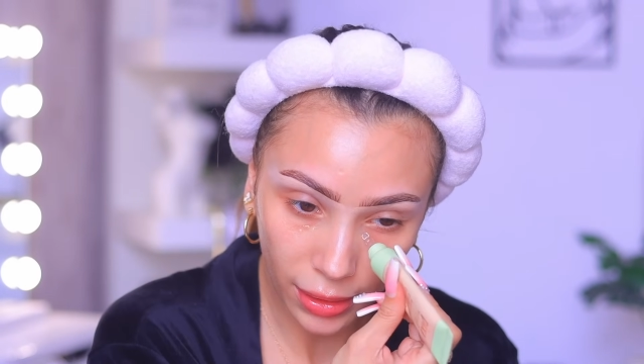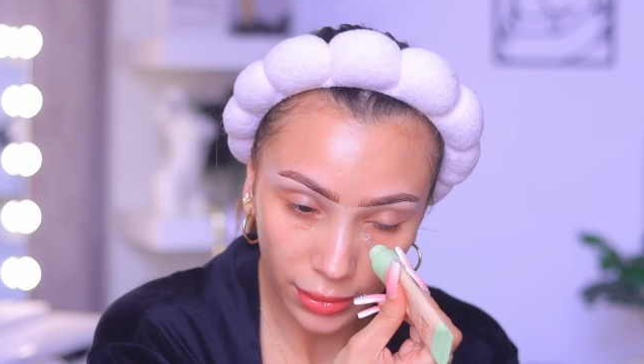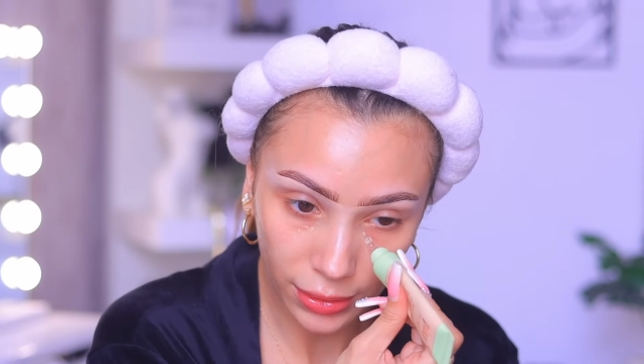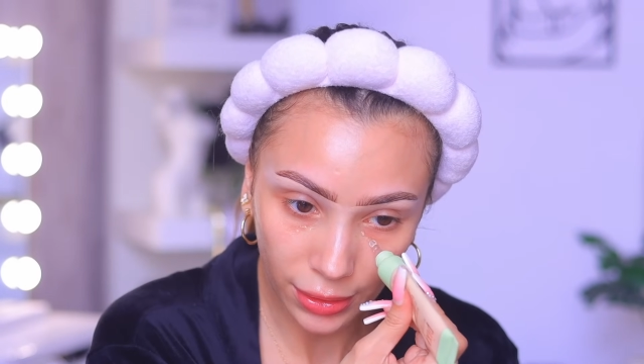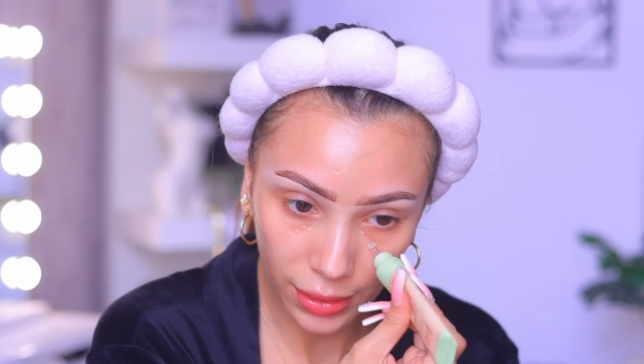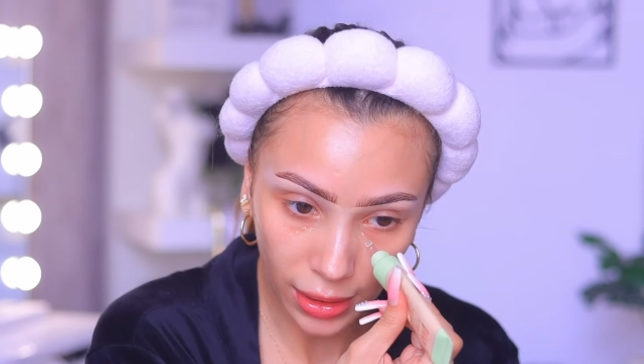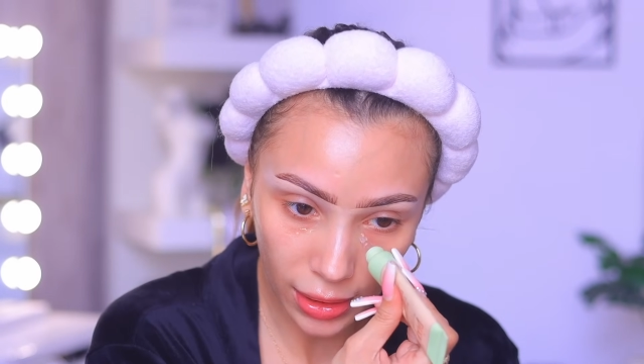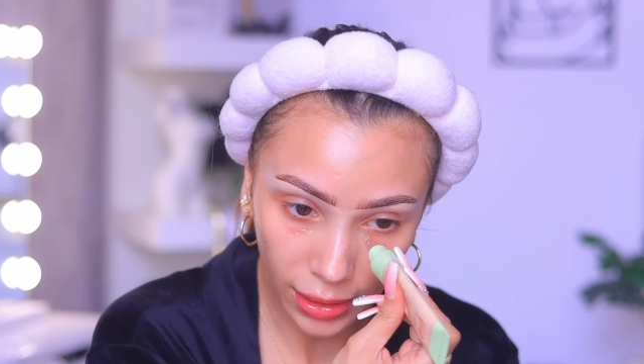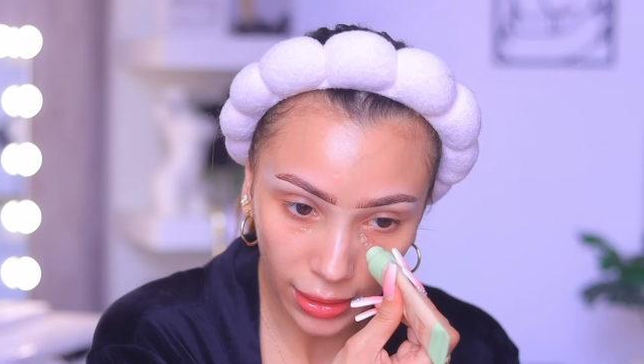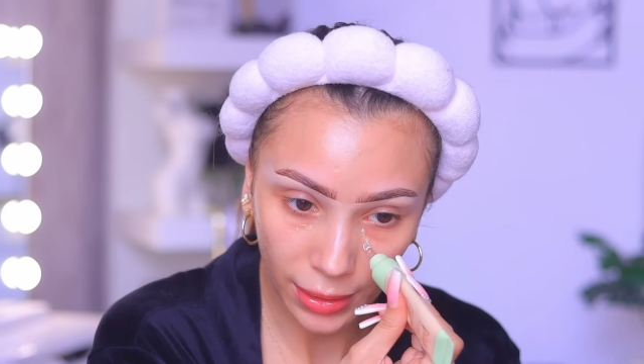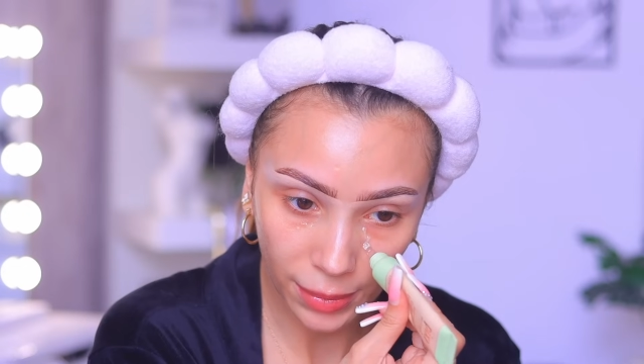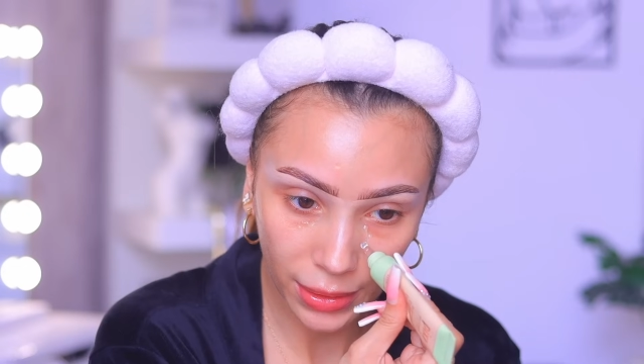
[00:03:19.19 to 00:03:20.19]
under
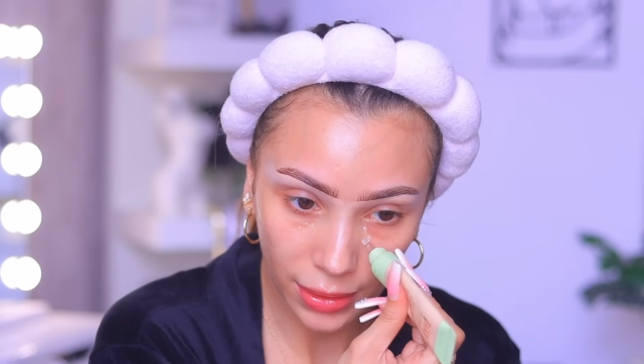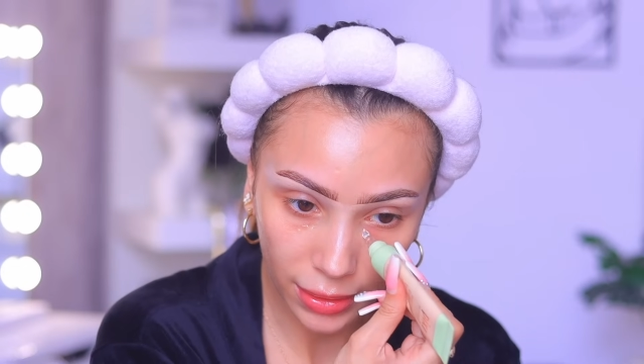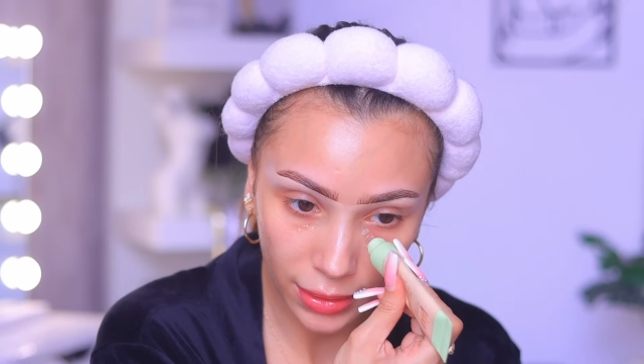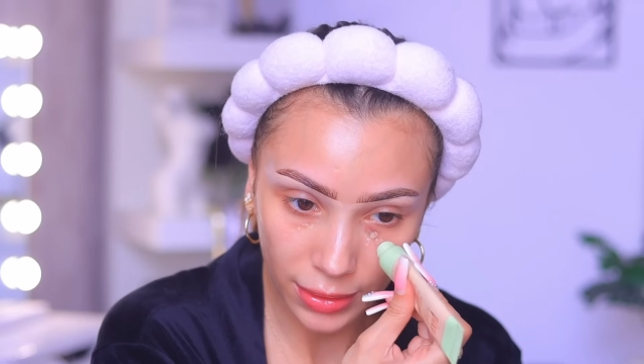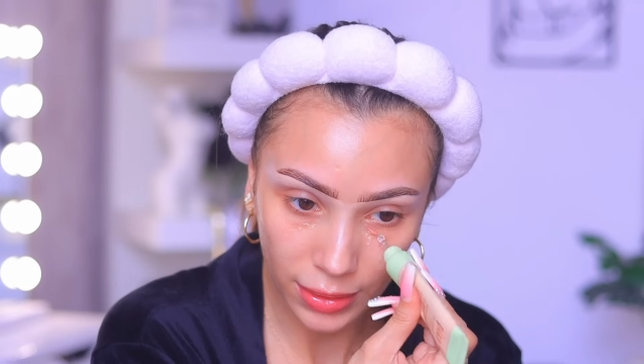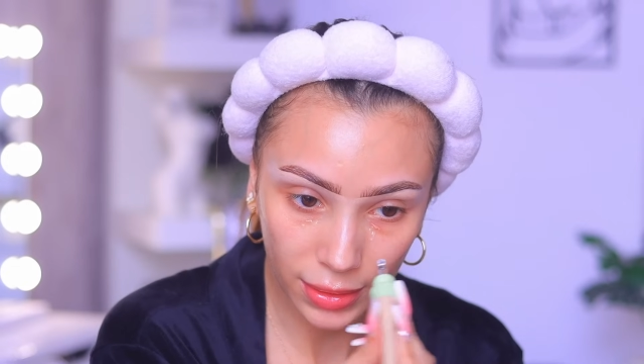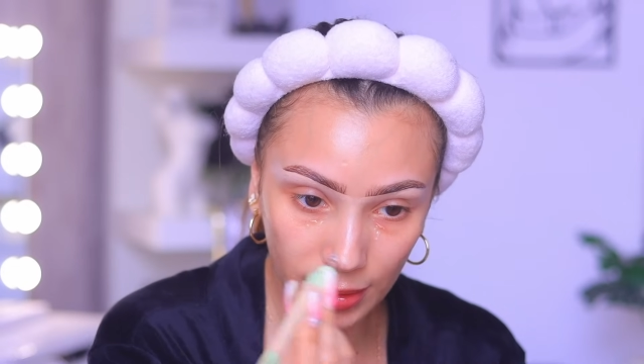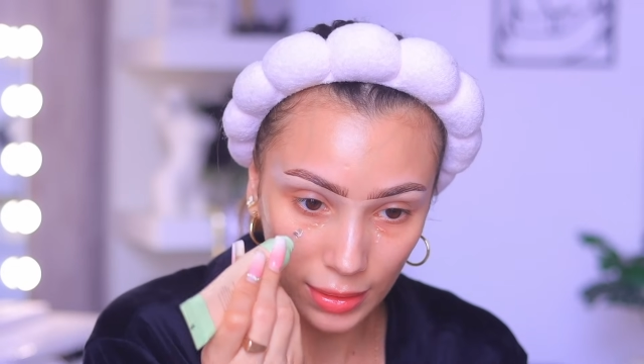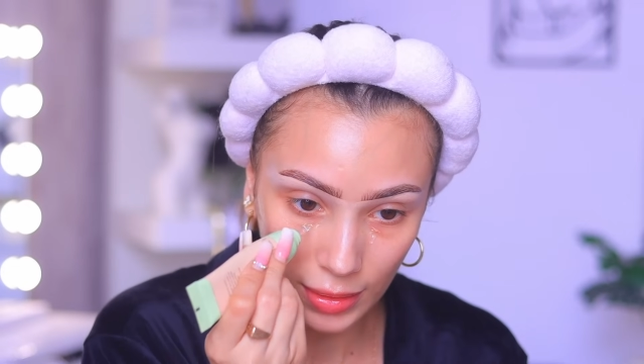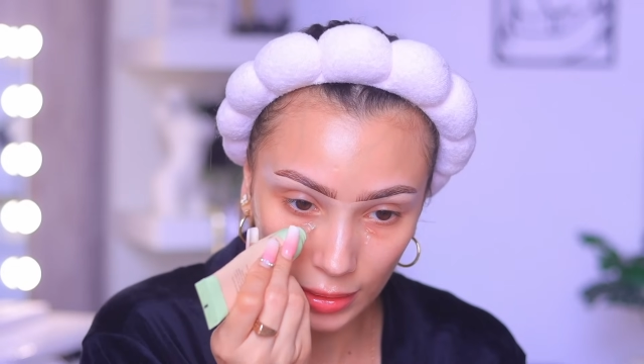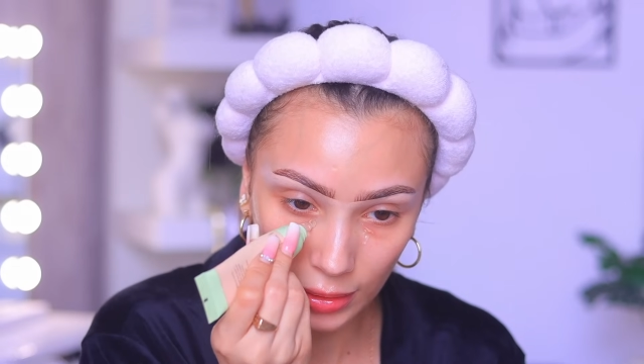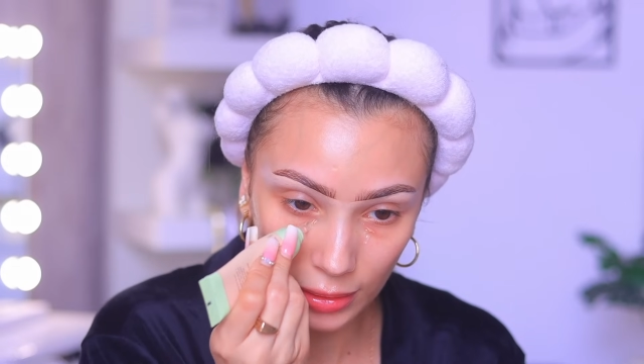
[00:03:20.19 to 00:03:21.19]
eye because
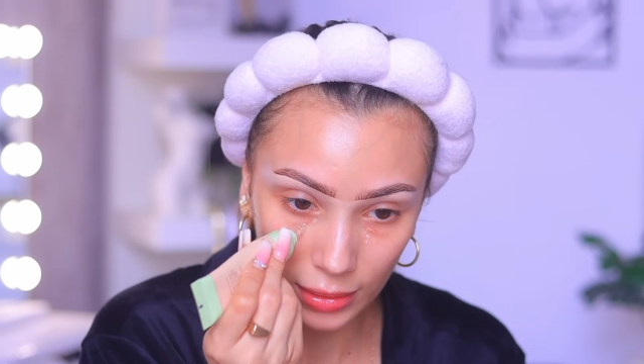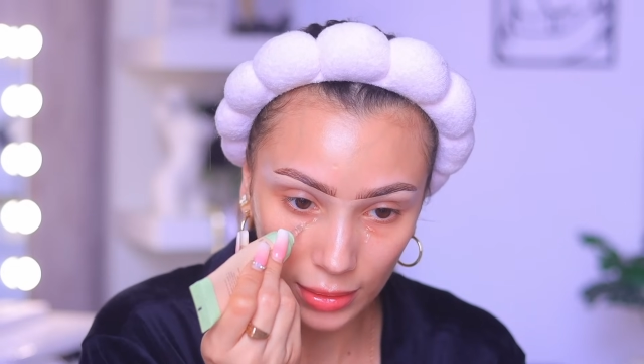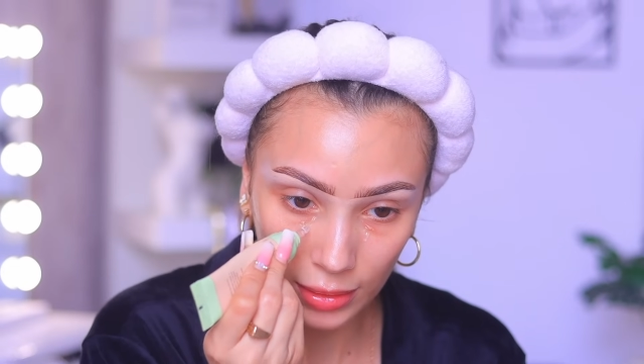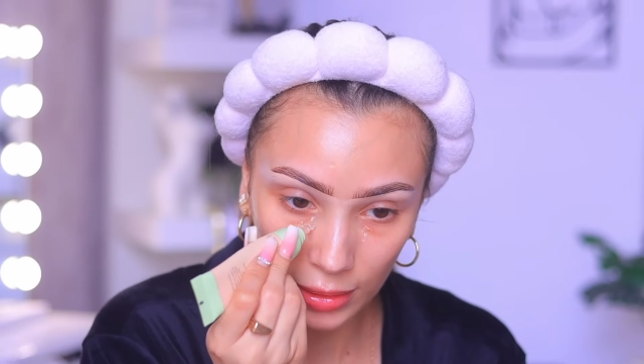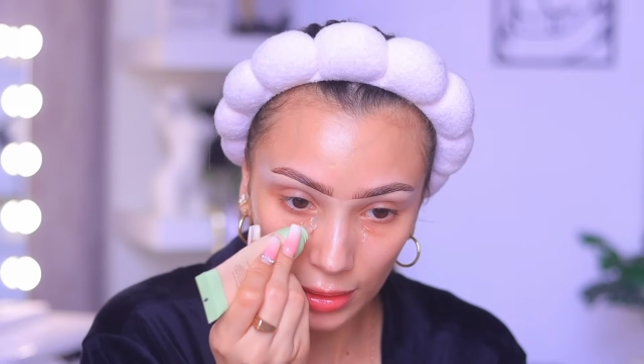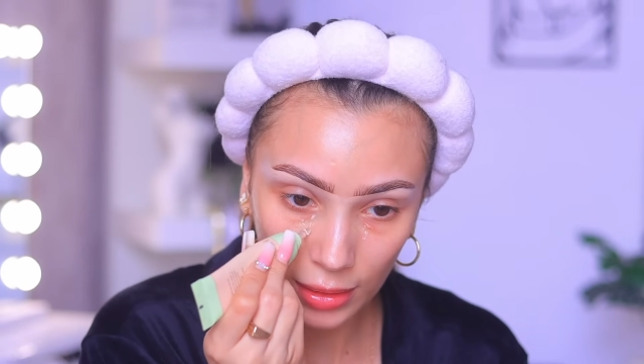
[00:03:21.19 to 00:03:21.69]
this look